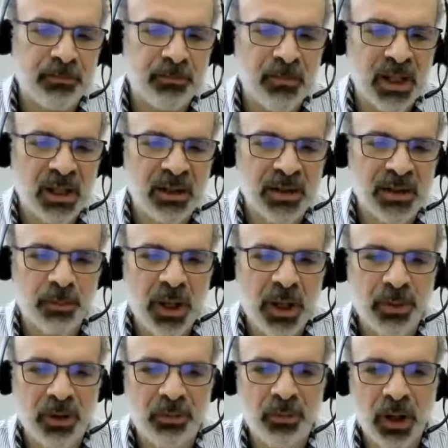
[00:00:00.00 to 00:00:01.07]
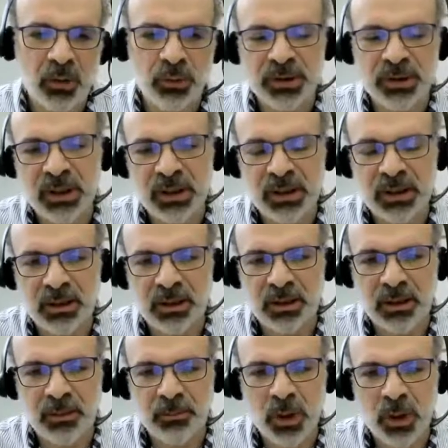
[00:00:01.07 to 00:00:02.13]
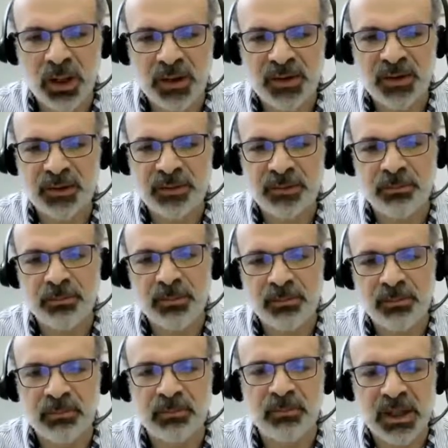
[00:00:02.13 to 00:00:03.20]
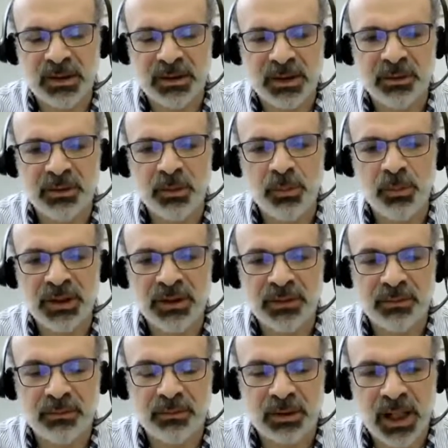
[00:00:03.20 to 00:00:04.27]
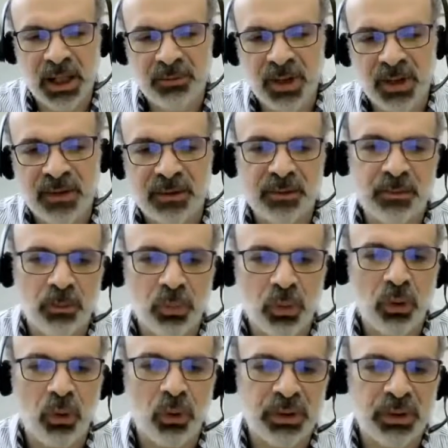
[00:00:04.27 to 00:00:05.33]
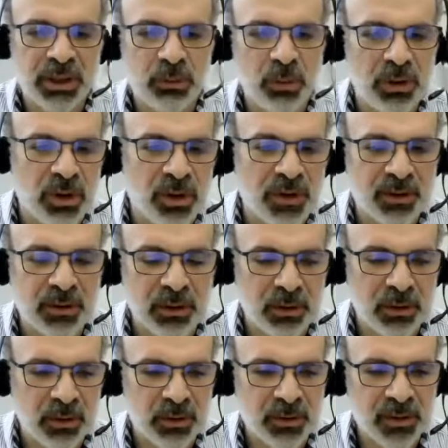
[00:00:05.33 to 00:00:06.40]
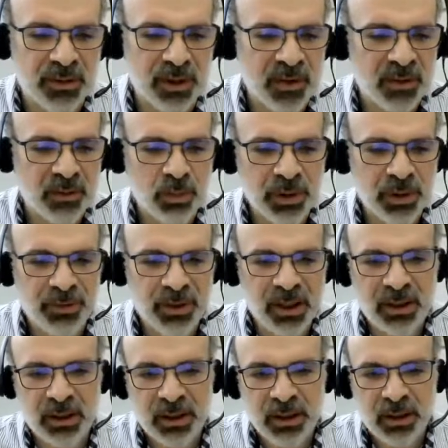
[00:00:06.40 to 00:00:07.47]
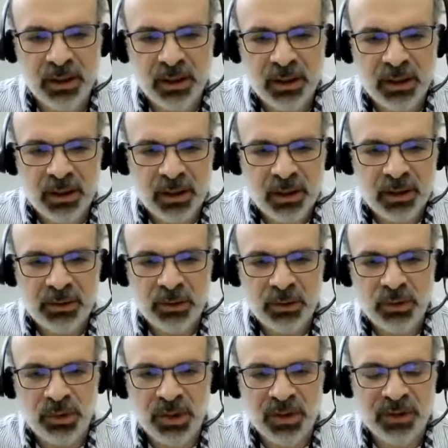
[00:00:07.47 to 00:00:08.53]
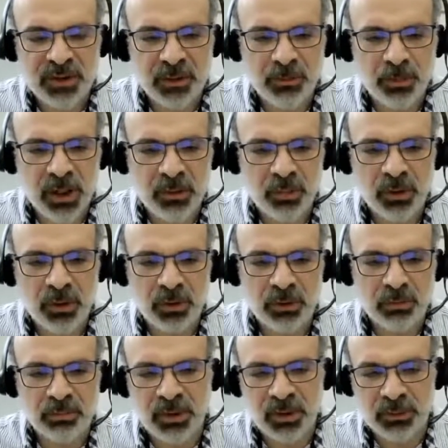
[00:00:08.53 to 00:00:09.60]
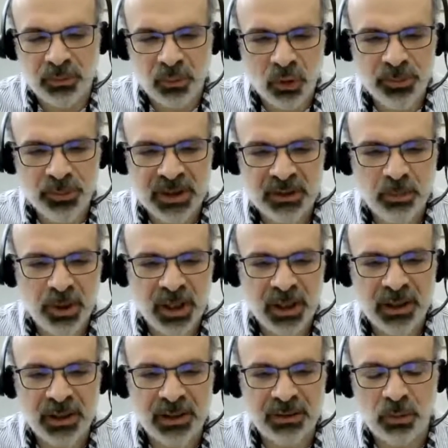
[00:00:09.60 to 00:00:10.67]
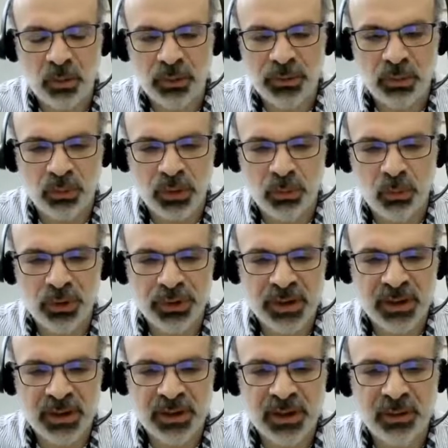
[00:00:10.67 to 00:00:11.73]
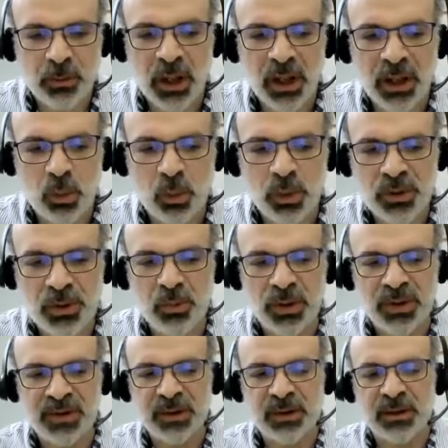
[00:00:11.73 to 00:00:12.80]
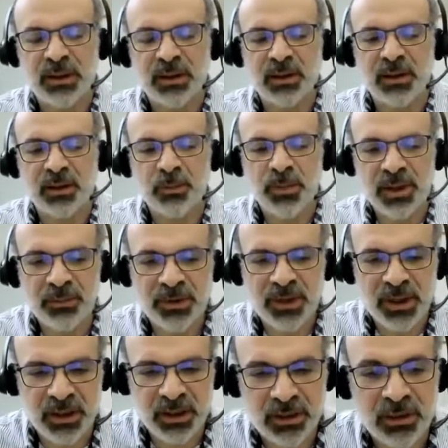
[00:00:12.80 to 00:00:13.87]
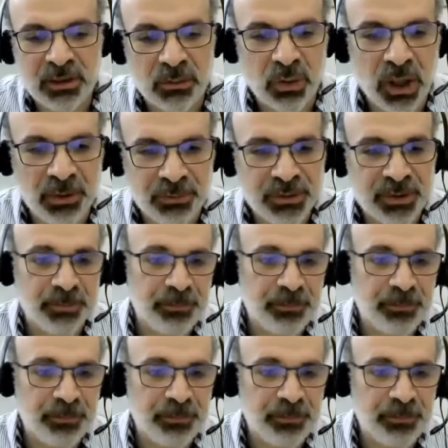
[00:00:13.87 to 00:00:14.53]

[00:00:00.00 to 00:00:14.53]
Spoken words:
this paper found bugs in Tendermint liveness protocol that we just discussed briefly. So this paper confirmed that bug and also reported another bug, which is in BFT raft.